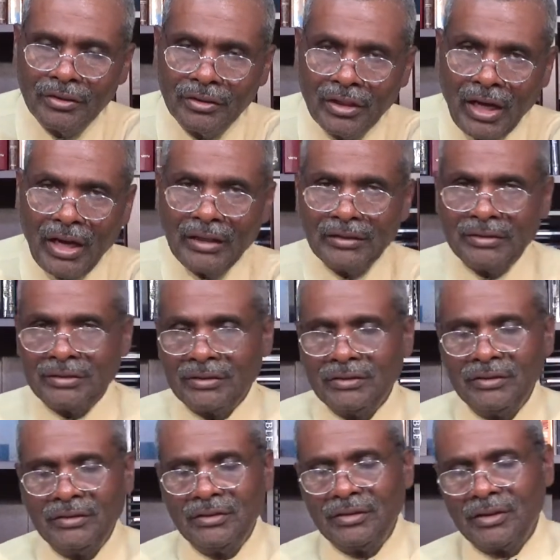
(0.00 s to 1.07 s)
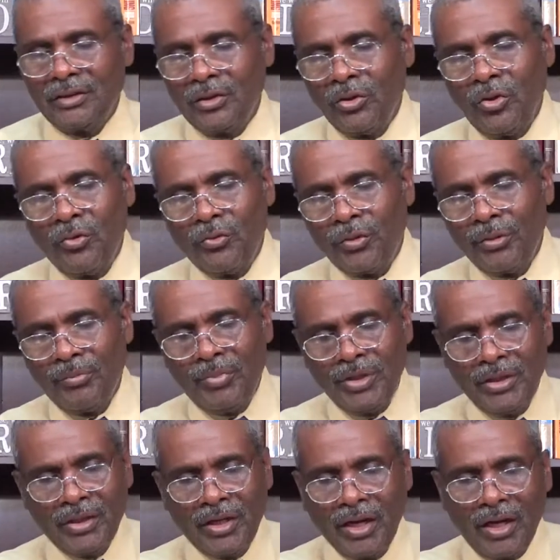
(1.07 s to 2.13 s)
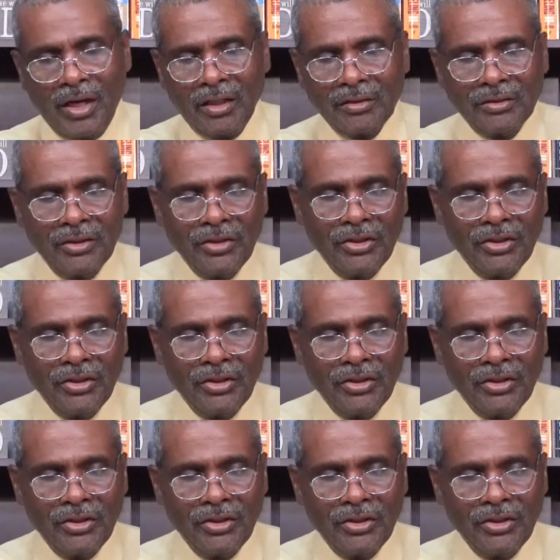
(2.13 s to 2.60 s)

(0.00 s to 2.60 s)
not. Glory be to God.